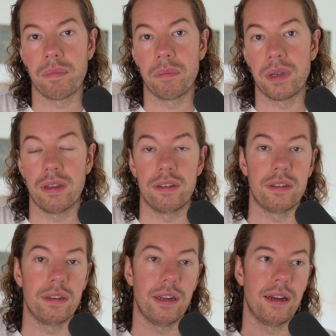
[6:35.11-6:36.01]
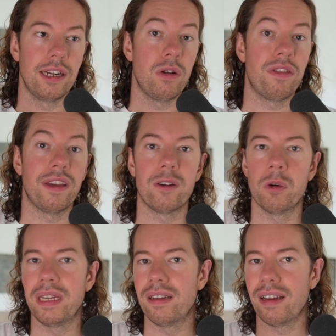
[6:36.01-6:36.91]
Because I don't think it will
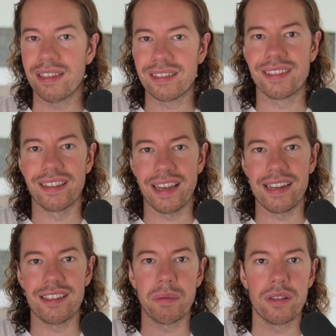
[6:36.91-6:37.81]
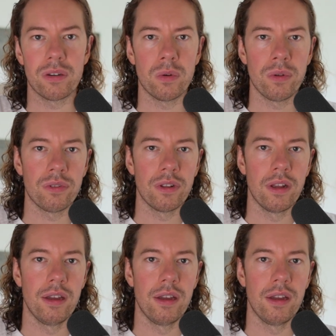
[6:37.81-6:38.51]
be nice that ends up in the course,